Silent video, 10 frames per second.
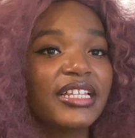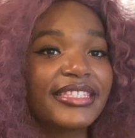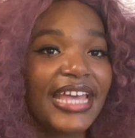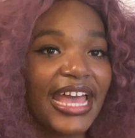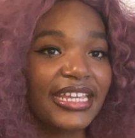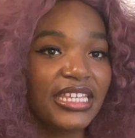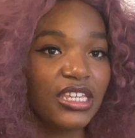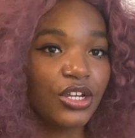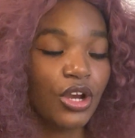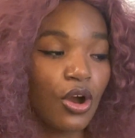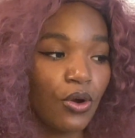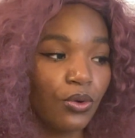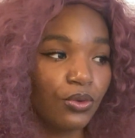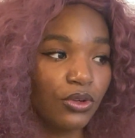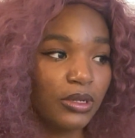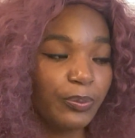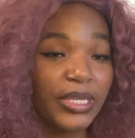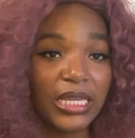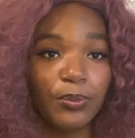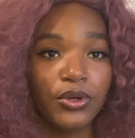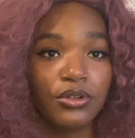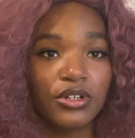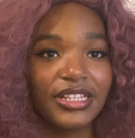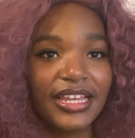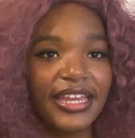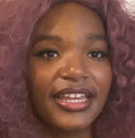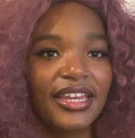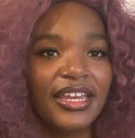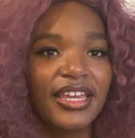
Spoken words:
attacking your own people, or like